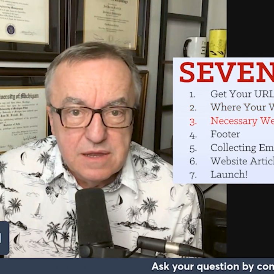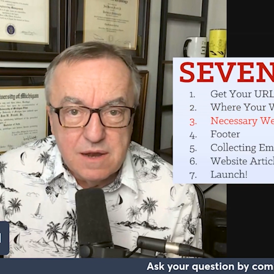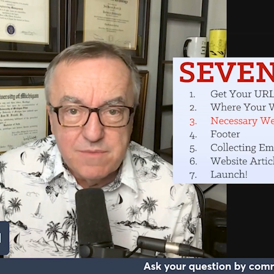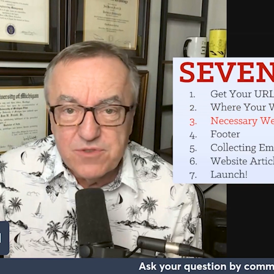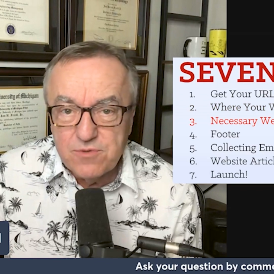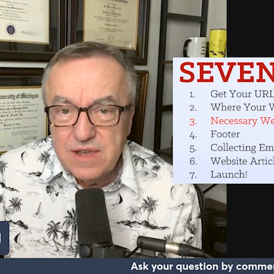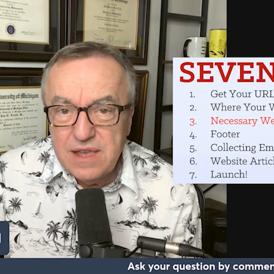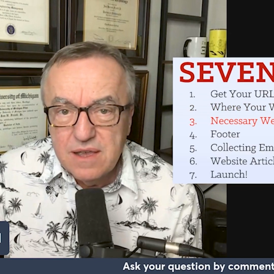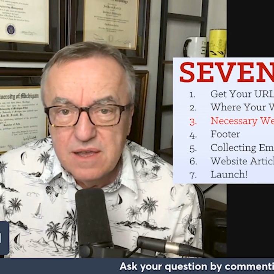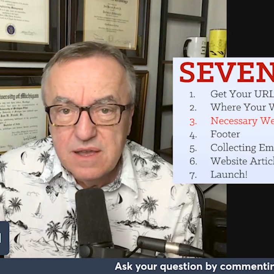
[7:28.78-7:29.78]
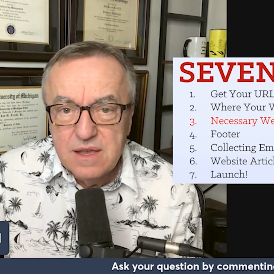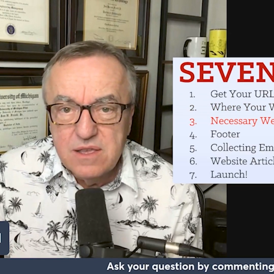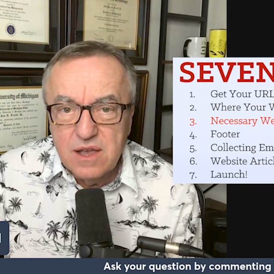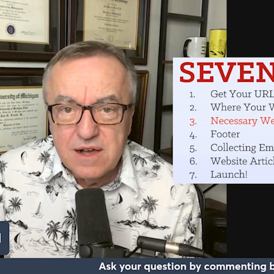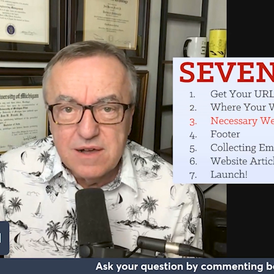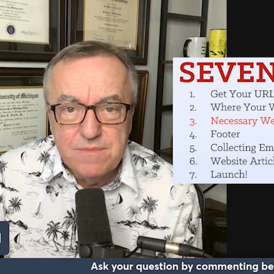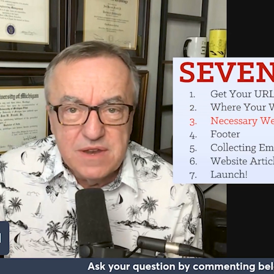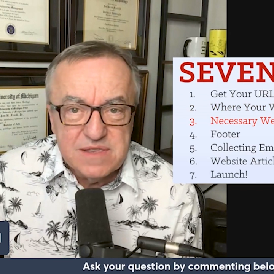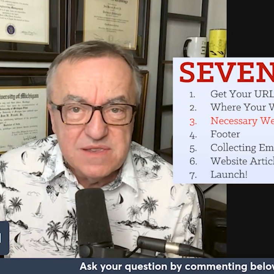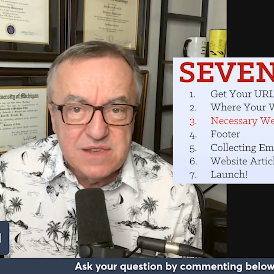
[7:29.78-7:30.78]
number 3,
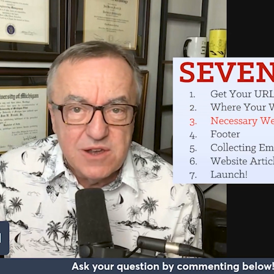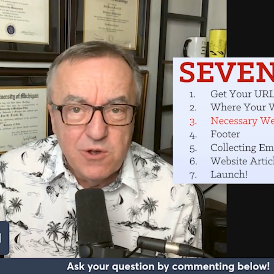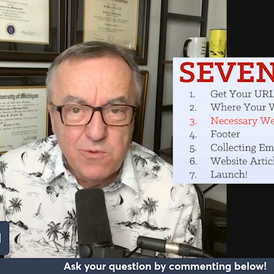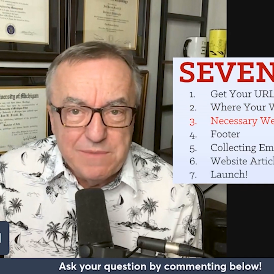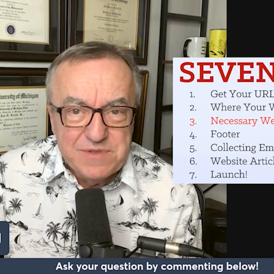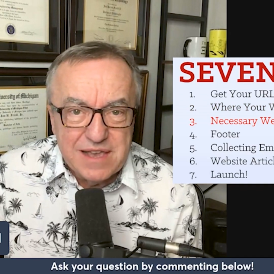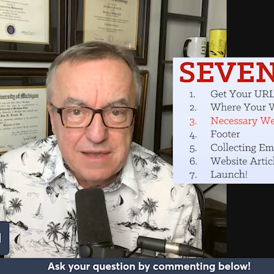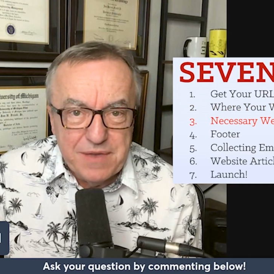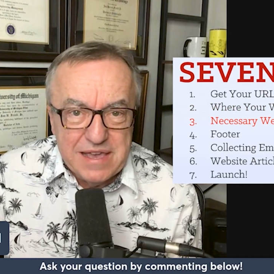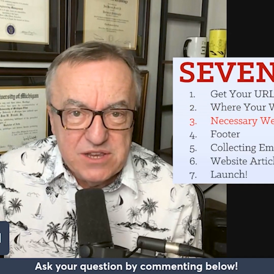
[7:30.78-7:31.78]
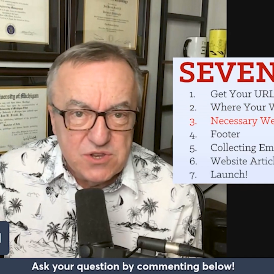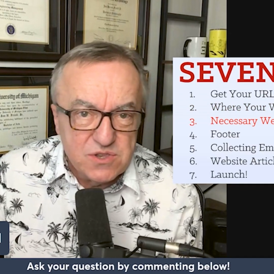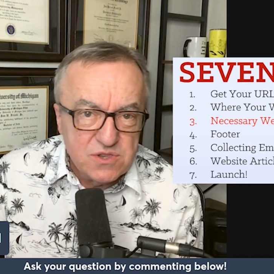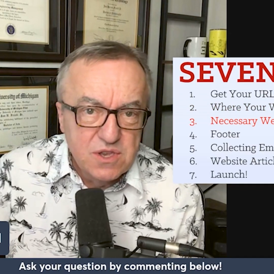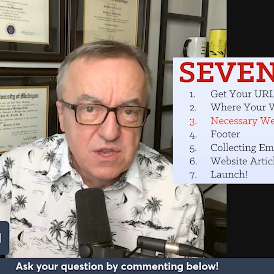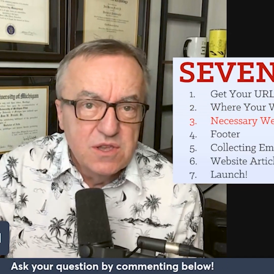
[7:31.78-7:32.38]
necessary website pages.